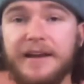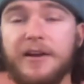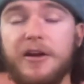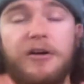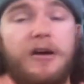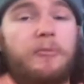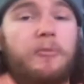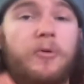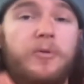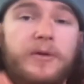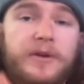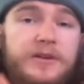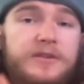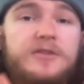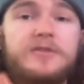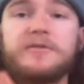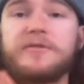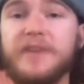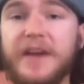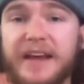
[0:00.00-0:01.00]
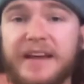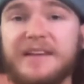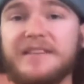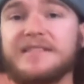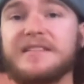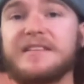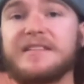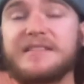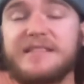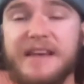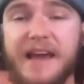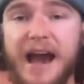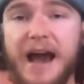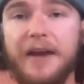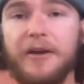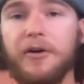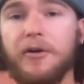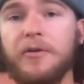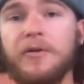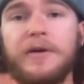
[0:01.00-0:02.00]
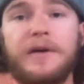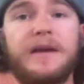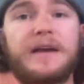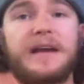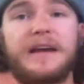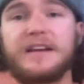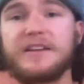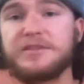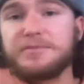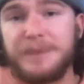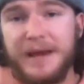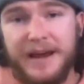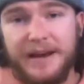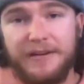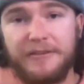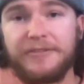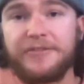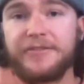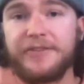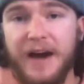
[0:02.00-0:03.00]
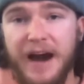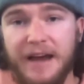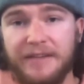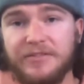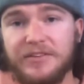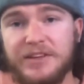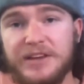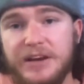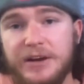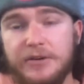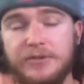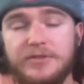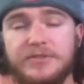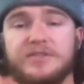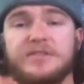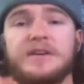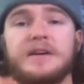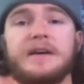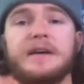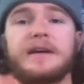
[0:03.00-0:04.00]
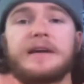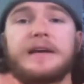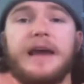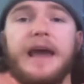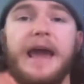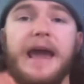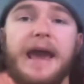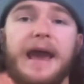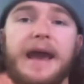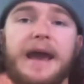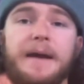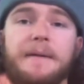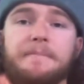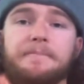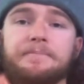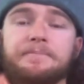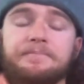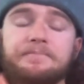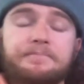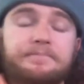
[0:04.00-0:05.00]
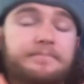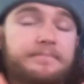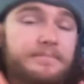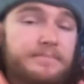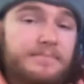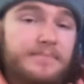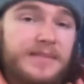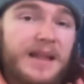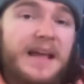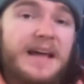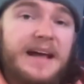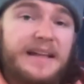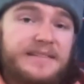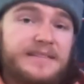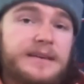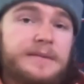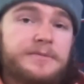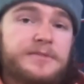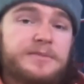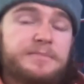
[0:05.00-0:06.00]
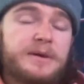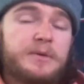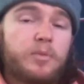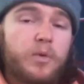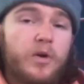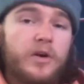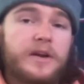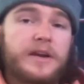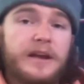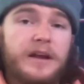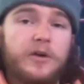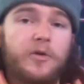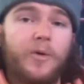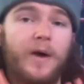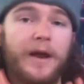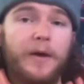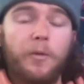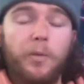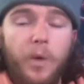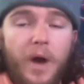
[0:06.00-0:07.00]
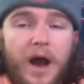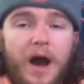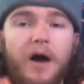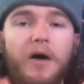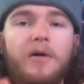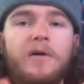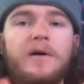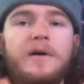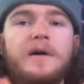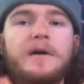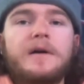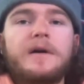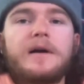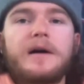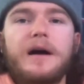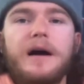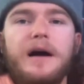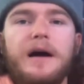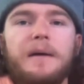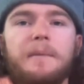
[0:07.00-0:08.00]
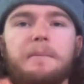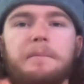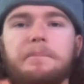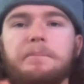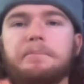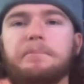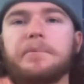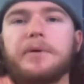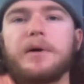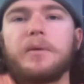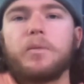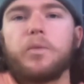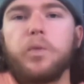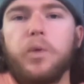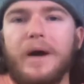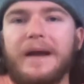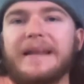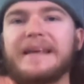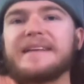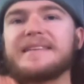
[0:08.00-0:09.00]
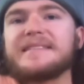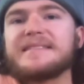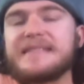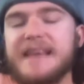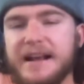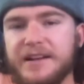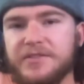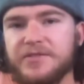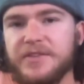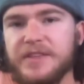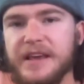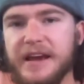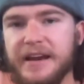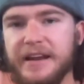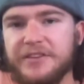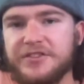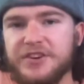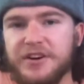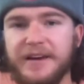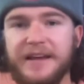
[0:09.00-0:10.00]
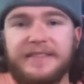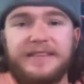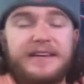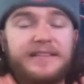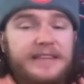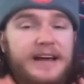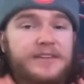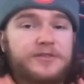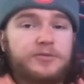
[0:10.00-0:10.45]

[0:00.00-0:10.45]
all right, well, we're going to do Vegas and Seattle in a span of five years. And that seems to be working quite well. Um, but what is next for the NHL? And I think that's